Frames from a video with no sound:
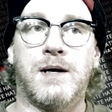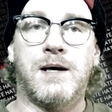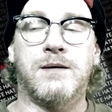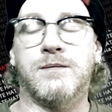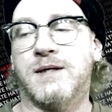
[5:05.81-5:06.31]

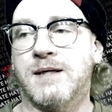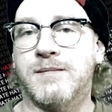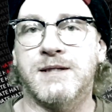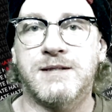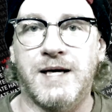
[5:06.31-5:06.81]
I don't think I'm
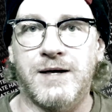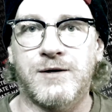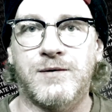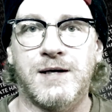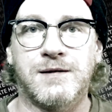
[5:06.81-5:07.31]
going to say it
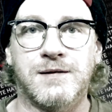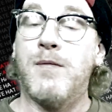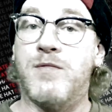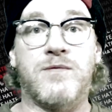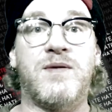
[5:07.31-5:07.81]
correctly,
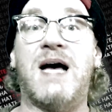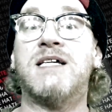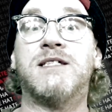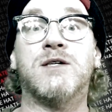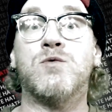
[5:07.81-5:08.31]
the
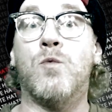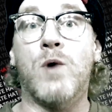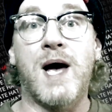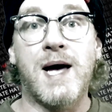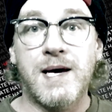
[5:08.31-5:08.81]
fastest
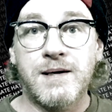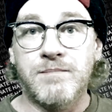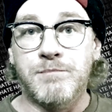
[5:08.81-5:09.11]
way